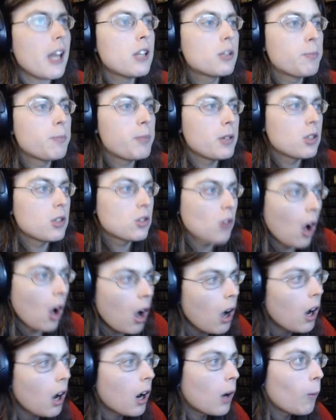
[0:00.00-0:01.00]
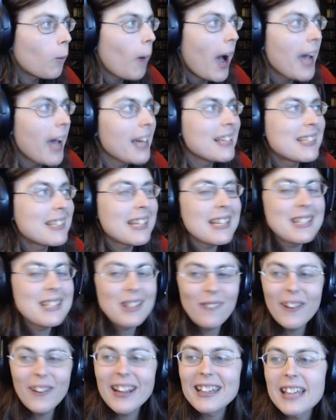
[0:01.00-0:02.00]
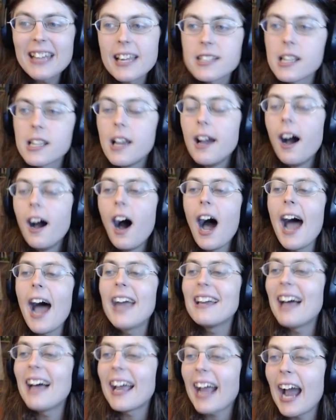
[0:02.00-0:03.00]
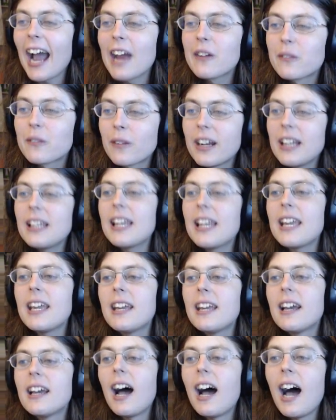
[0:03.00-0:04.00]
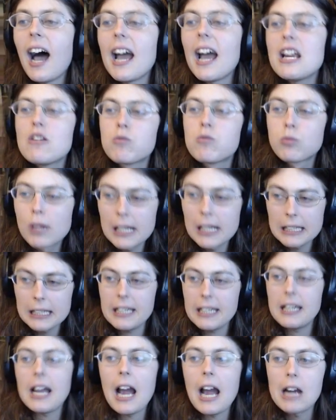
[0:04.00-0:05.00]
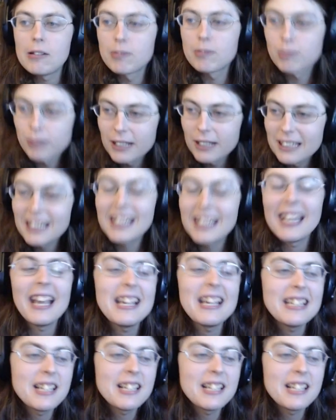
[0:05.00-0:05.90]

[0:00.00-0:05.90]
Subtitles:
bizarre. Why is he doing this? I really, it is